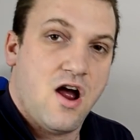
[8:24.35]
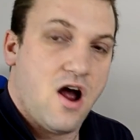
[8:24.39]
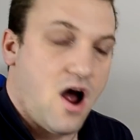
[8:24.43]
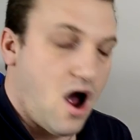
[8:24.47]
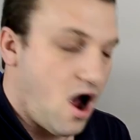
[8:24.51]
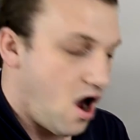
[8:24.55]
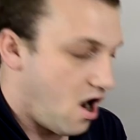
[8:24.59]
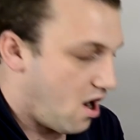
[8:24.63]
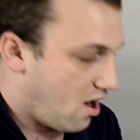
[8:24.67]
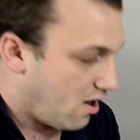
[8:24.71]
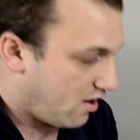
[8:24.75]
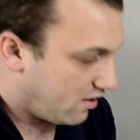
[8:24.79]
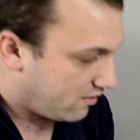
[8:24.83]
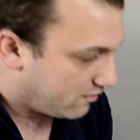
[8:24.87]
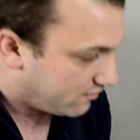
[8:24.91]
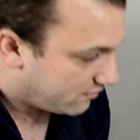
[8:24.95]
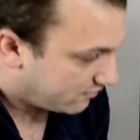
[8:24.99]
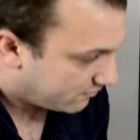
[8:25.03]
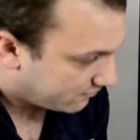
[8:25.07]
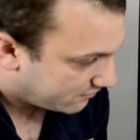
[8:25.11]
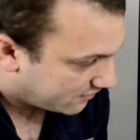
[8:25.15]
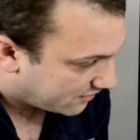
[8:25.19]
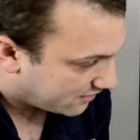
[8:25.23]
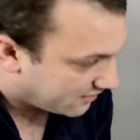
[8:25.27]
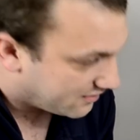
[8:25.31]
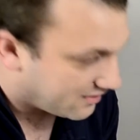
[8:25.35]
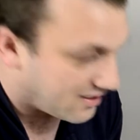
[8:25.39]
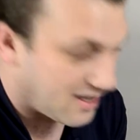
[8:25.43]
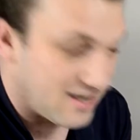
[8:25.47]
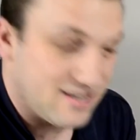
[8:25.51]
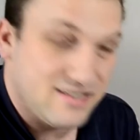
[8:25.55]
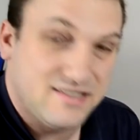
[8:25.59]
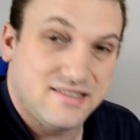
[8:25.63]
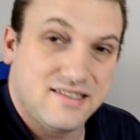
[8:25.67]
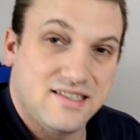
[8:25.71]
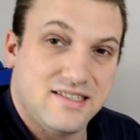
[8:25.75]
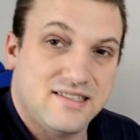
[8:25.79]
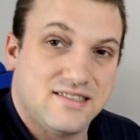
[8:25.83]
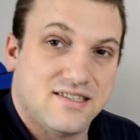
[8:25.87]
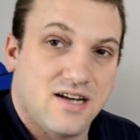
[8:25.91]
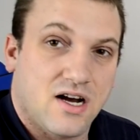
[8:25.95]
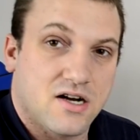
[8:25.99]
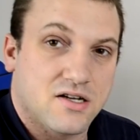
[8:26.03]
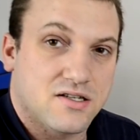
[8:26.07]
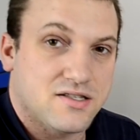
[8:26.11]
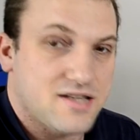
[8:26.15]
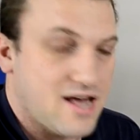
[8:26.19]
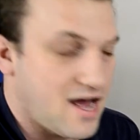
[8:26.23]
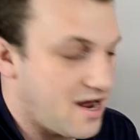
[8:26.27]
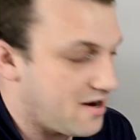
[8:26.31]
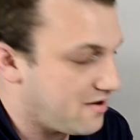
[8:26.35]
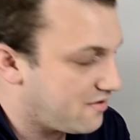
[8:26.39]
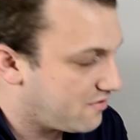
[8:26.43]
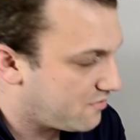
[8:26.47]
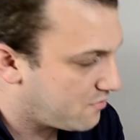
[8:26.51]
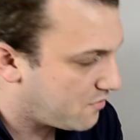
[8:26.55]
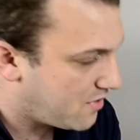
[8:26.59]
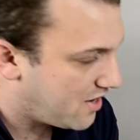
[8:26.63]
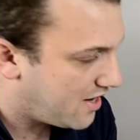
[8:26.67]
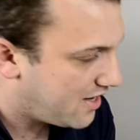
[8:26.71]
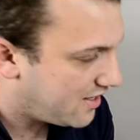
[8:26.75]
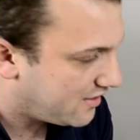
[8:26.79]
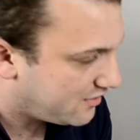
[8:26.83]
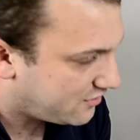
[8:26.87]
are nicely tucked out of the way.